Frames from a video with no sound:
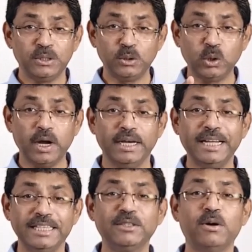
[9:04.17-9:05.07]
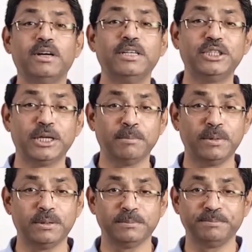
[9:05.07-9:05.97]
to join his or her
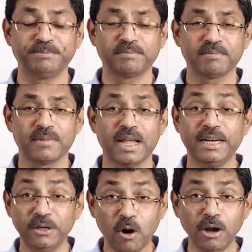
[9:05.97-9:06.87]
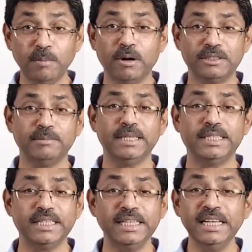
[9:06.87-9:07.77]
chamber. And in all
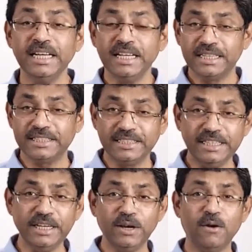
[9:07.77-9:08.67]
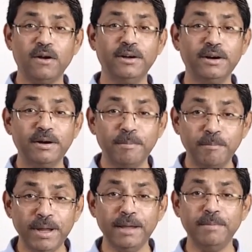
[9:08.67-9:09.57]
possibility, the senior lawyer
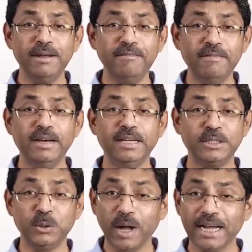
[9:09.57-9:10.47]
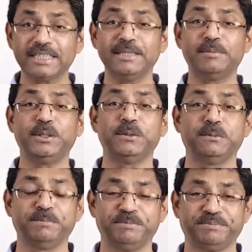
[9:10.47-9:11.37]
may be willing to accept you.